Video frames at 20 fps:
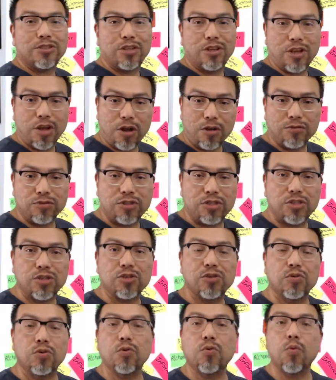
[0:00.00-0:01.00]
go
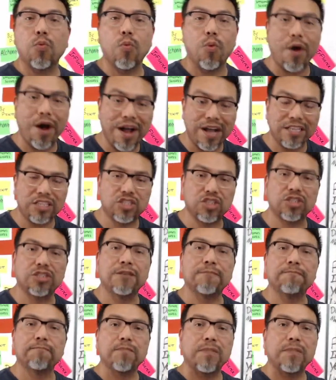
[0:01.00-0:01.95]
to watch